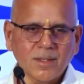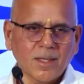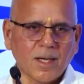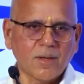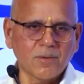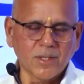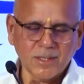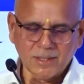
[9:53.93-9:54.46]

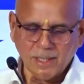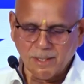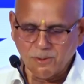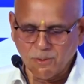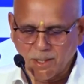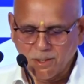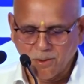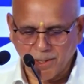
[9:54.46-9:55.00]
I will decide
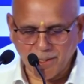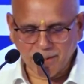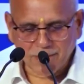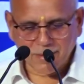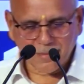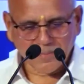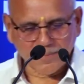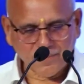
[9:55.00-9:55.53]
to ignore
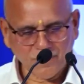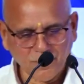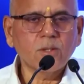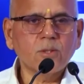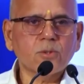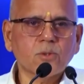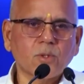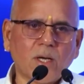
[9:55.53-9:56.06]
it.
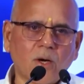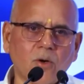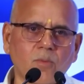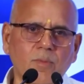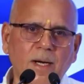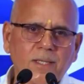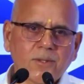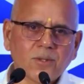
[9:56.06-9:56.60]
So now
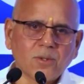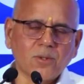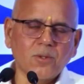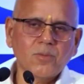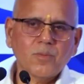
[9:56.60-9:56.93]
metro